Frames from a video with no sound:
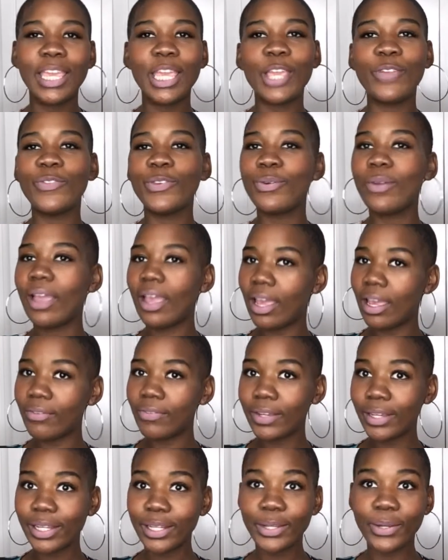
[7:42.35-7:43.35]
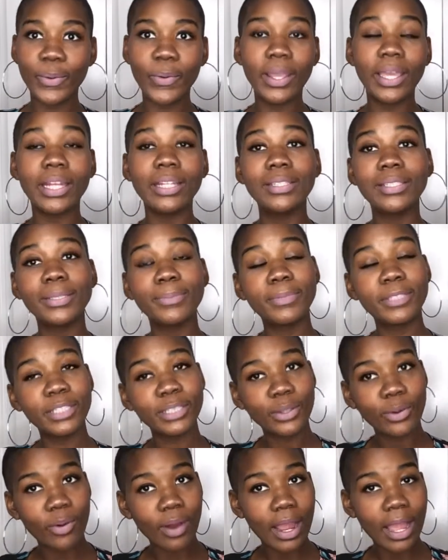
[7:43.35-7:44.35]
If you haven't, go ahead and
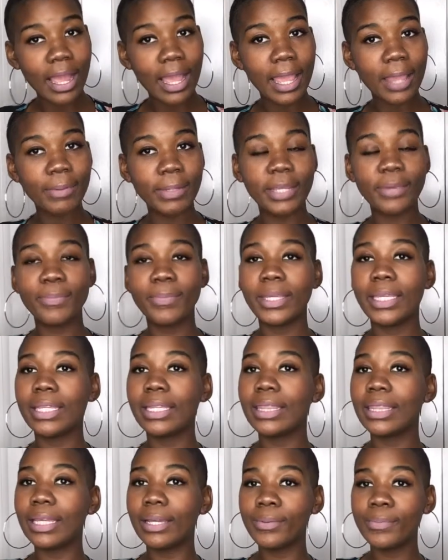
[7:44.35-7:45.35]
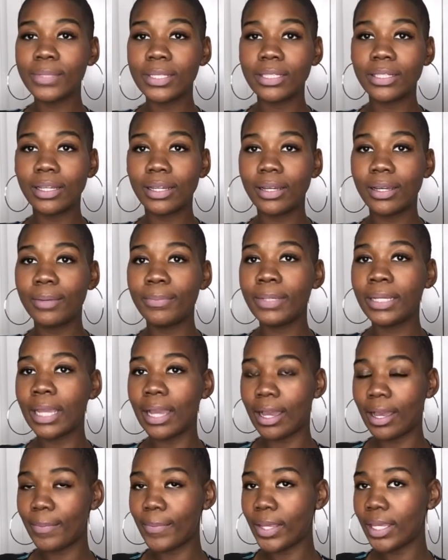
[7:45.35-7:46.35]
subscribe, give me a thumbs up,
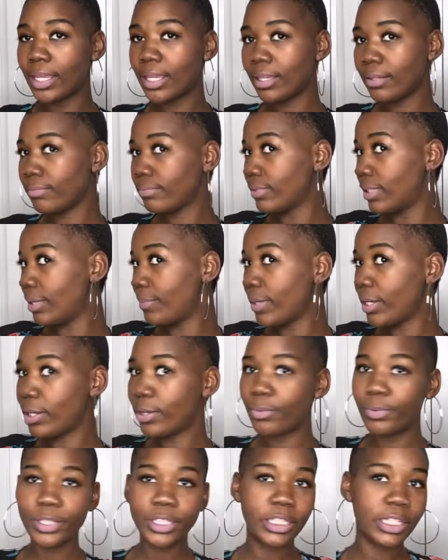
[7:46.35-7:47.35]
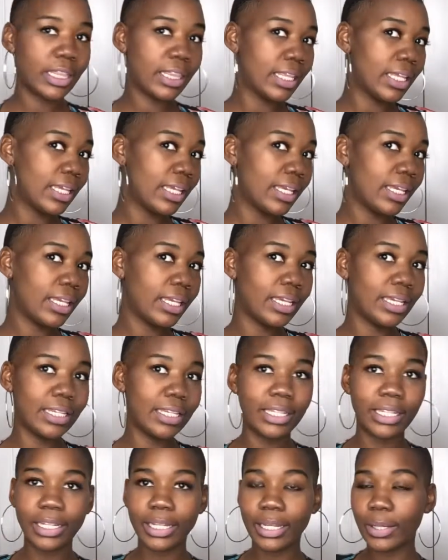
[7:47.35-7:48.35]
comment, let me know what you think.
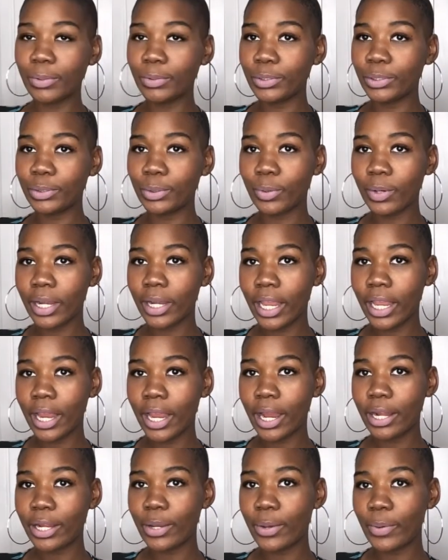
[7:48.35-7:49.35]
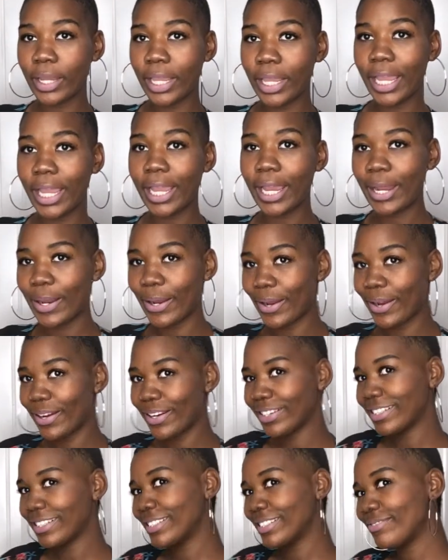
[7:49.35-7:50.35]
You know, short hair, don't care.